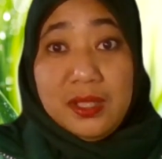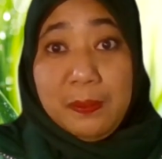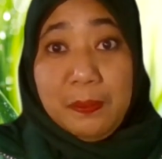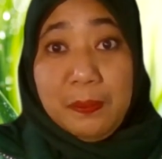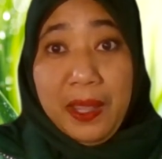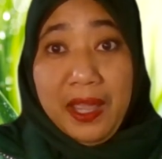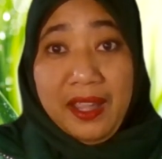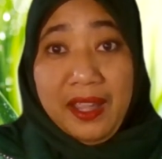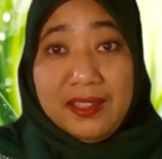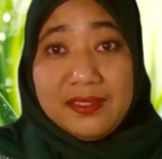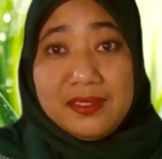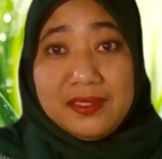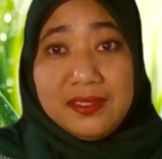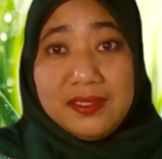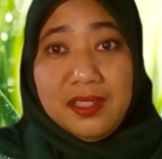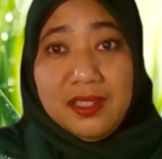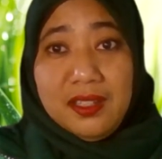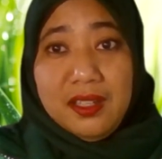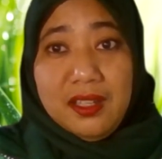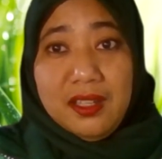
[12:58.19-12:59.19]

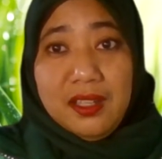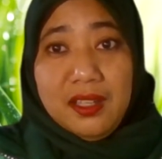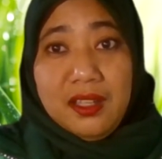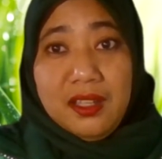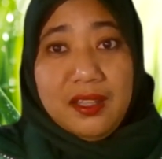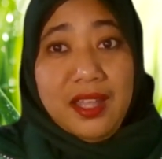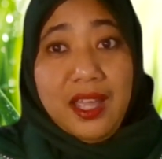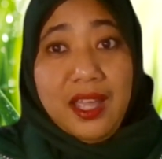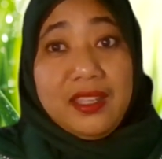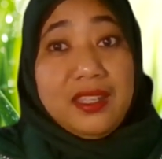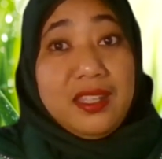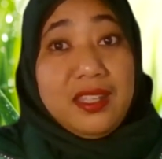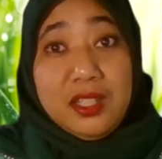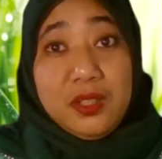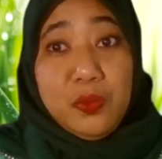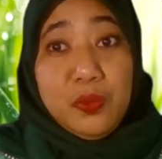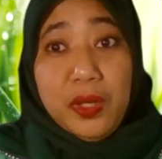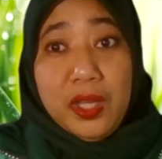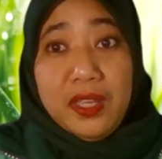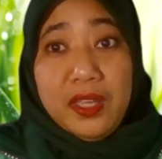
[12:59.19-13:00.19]
impacts, like
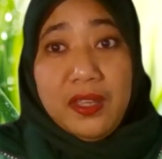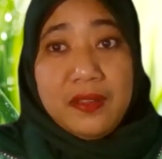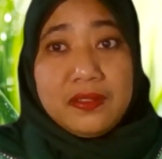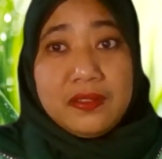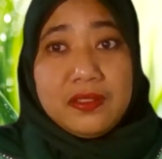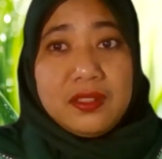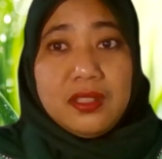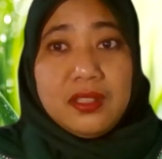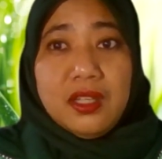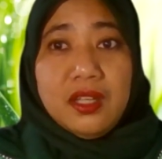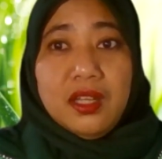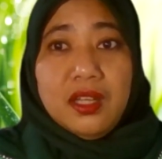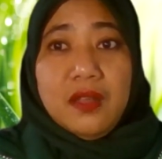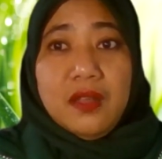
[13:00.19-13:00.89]
heat waves,